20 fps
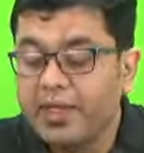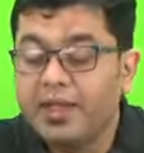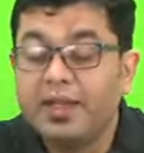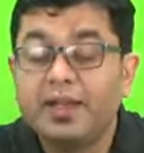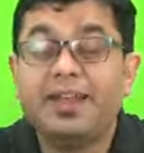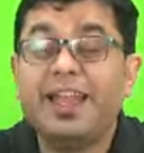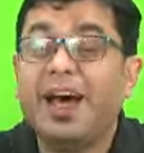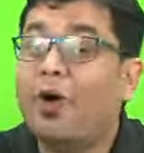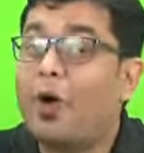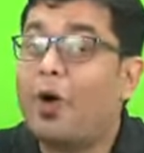
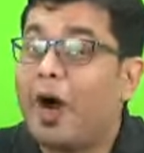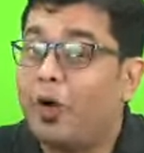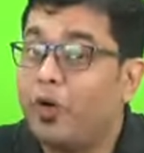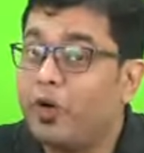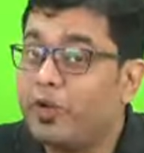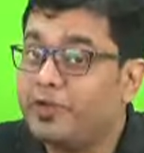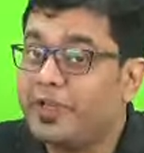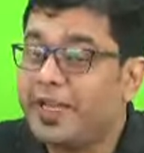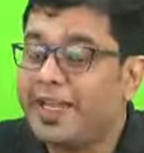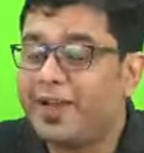Now, out
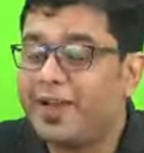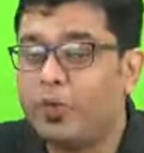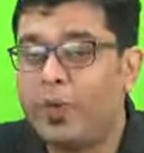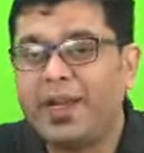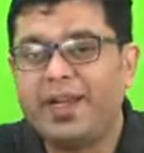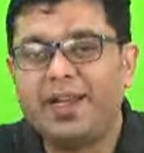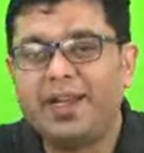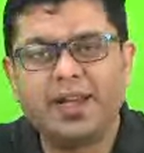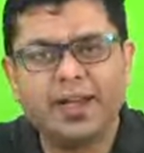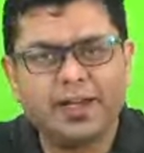of the
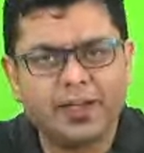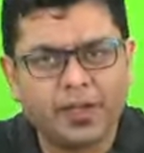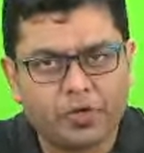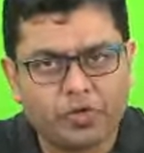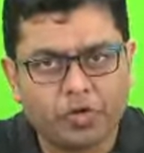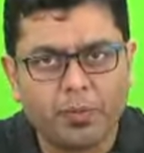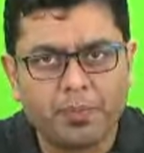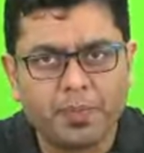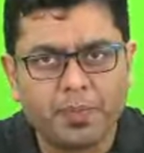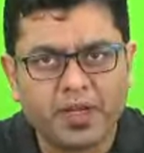equator and the
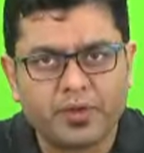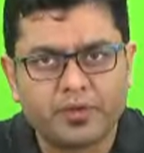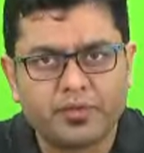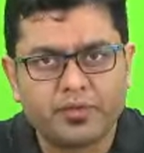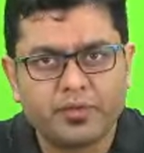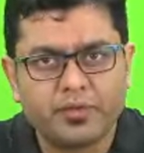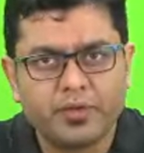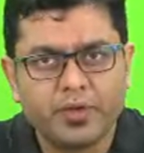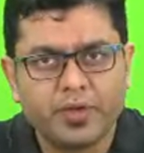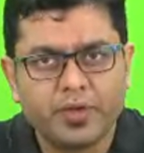
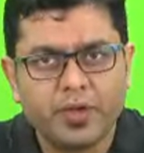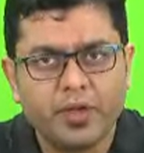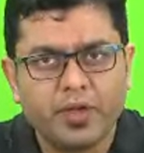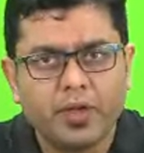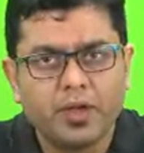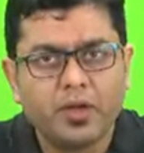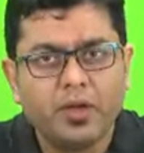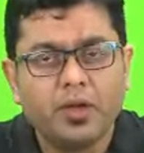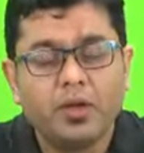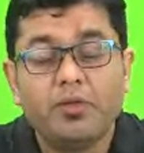tropics,
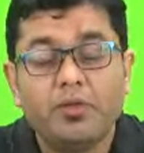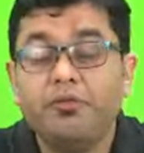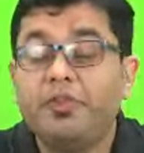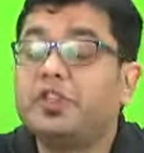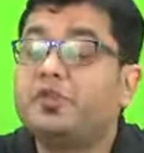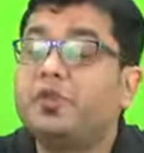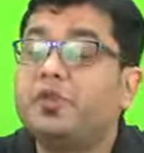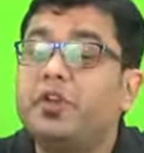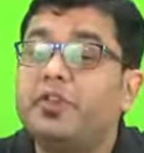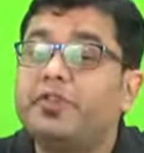which
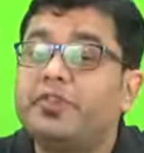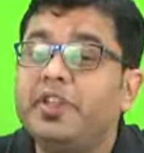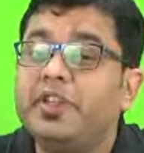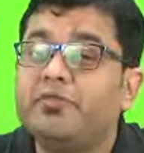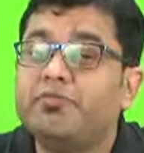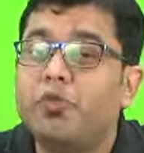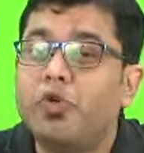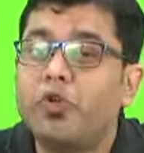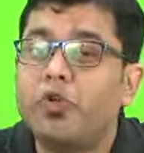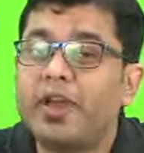will receive
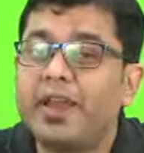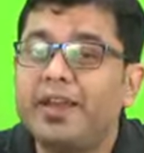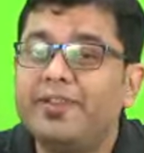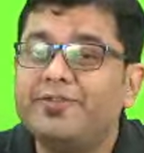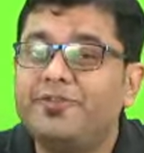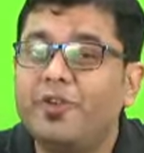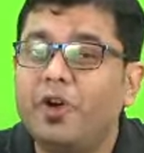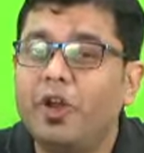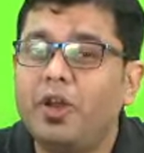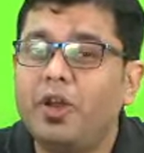more
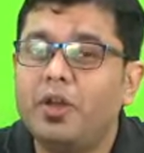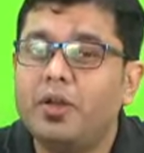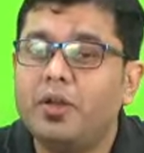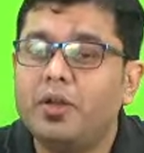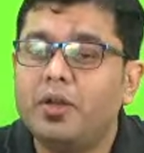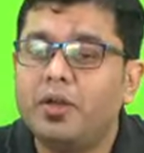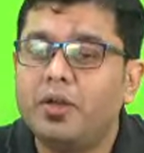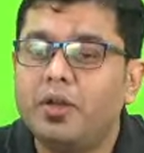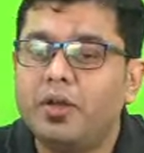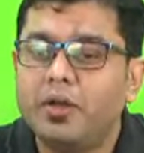rainfall?
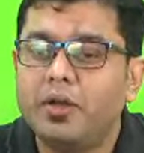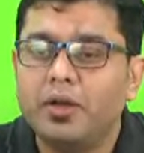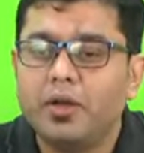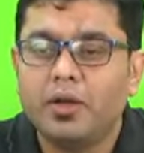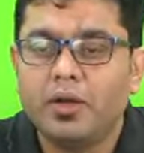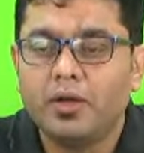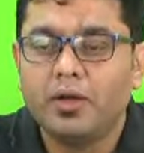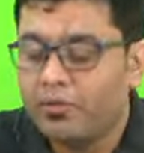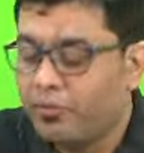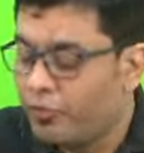
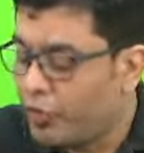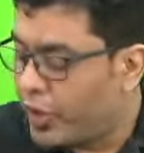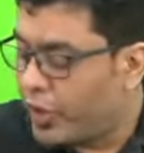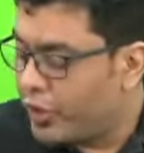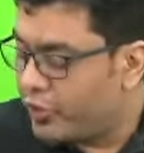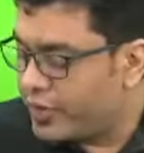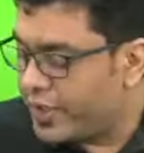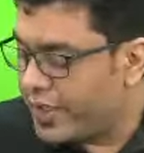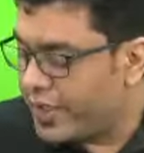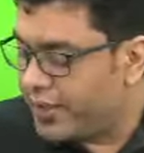What do you
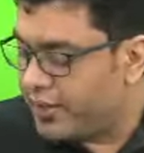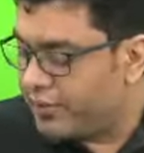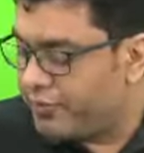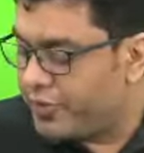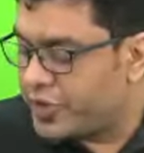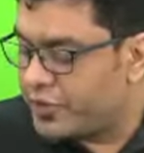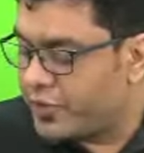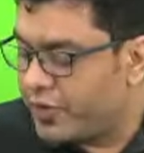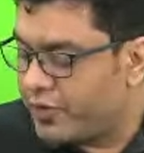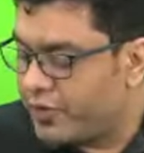think?
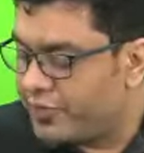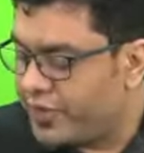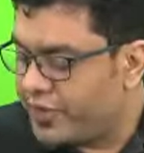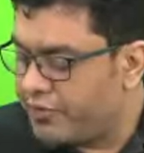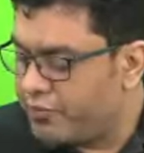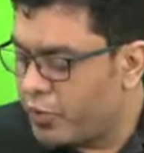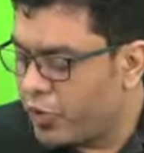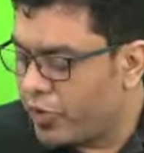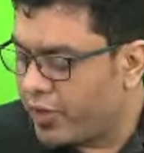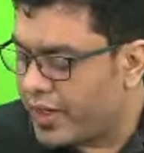Which will receive
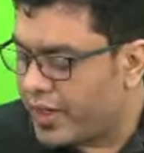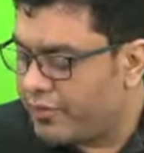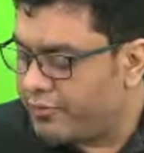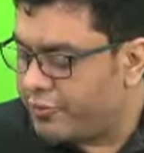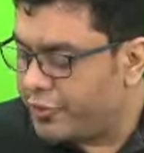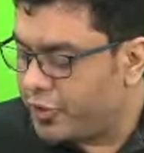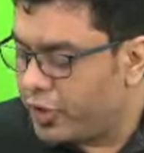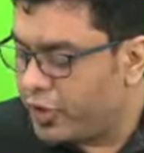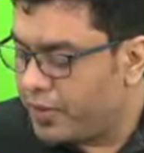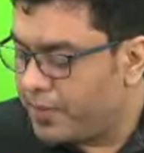more
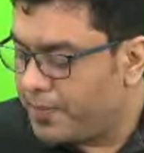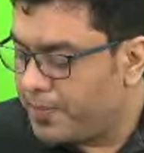rainfall?